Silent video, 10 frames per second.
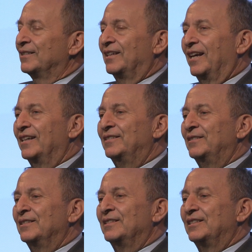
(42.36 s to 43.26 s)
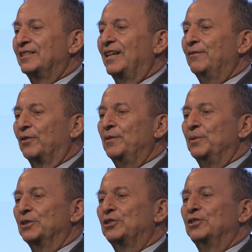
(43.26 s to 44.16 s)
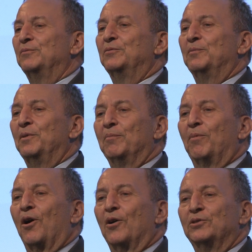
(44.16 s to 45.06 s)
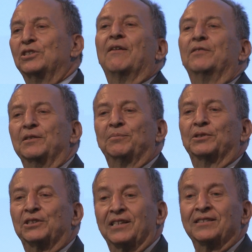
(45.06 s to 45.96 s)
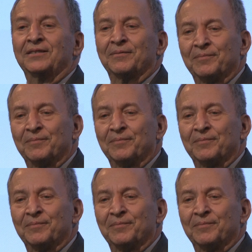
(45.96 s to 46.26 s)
can safely be assumed to be below 70%.